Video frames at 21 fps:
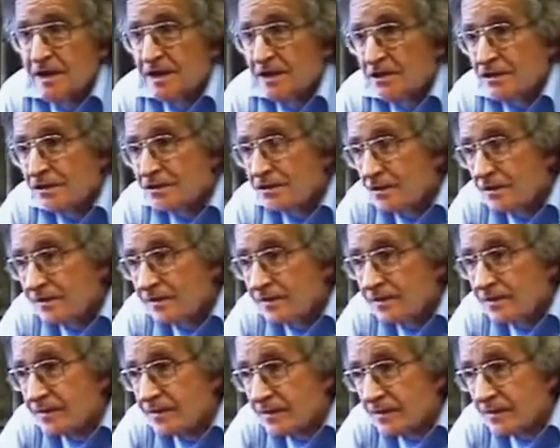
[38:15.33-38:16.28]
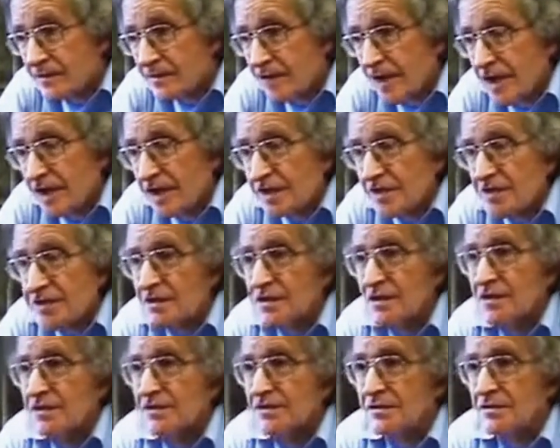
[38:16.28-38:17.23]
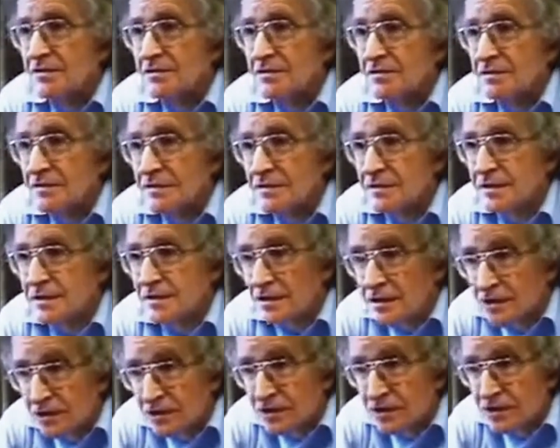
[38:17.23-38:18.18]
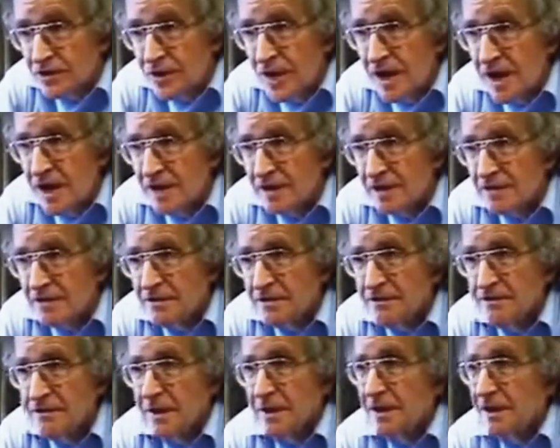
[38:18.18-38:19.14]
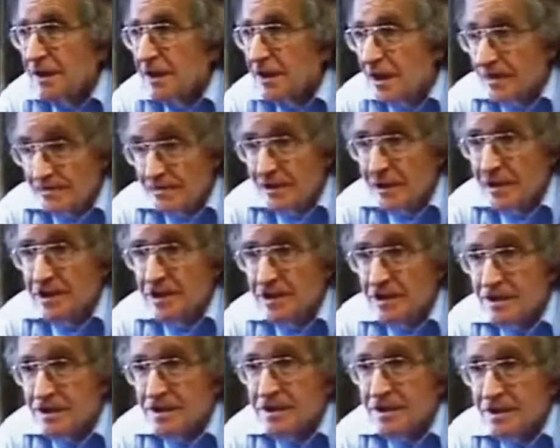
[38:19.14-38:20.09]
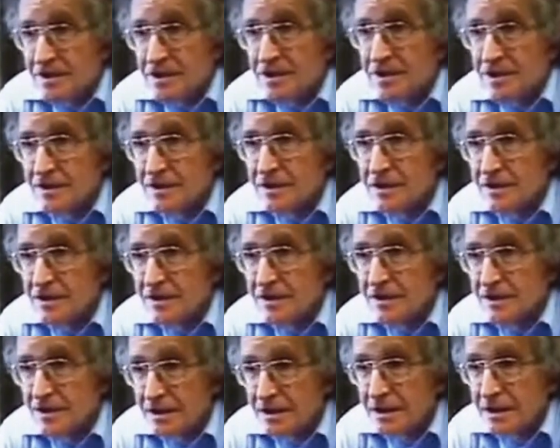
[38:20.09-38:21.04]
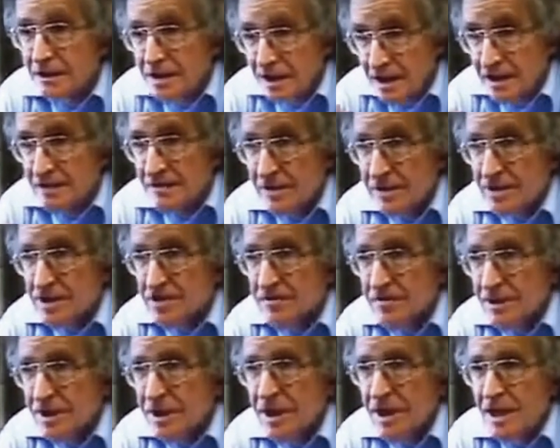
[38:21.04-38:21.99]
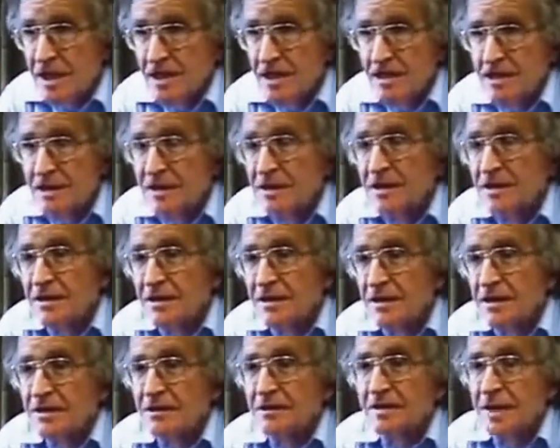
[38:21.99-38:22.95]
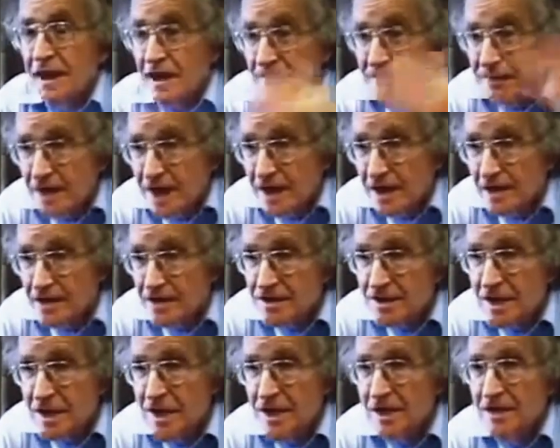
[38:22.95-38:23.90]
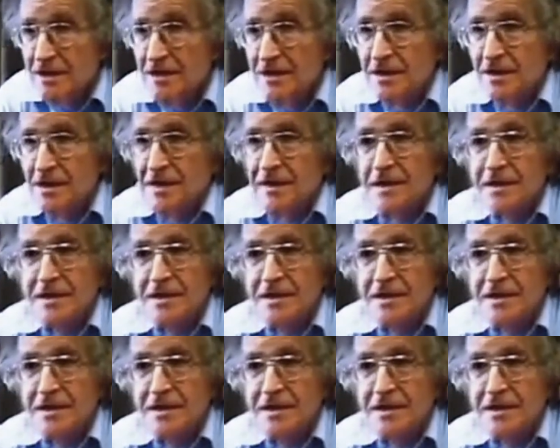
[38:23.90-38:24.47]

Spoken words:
It goes from France to the Golden Triangle when the operations in that region began, Afghanistan,